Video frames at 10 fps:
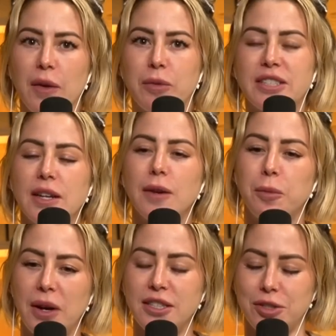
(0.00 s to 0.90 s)
It
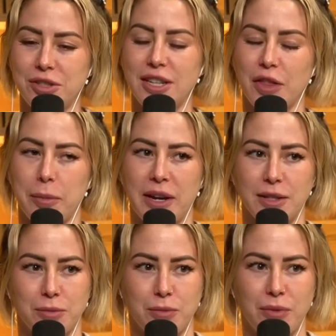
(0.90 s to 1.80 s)
was interesting though,
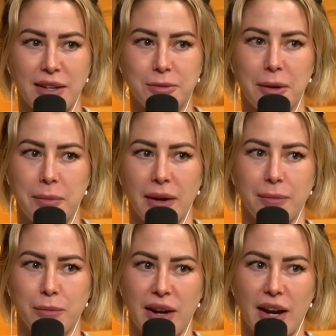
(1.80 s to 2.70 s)
because that's why my
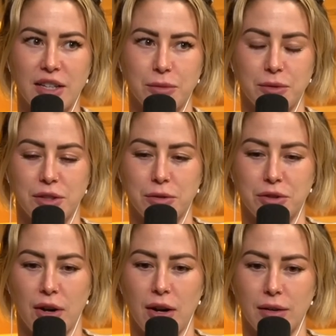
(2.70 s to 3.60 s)
reaction was so
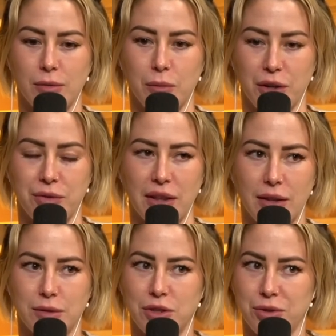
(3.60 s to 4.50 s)
strong when you said
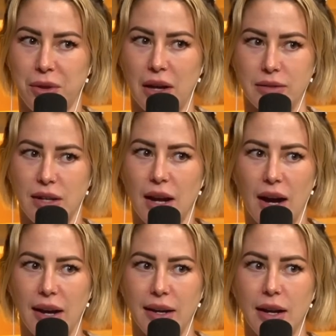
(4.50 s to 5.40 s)
this was
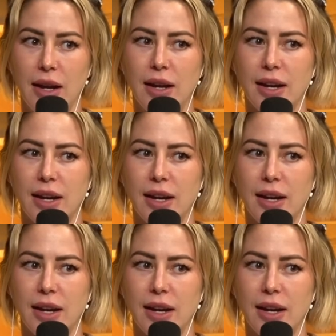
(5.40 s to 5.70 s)
2009,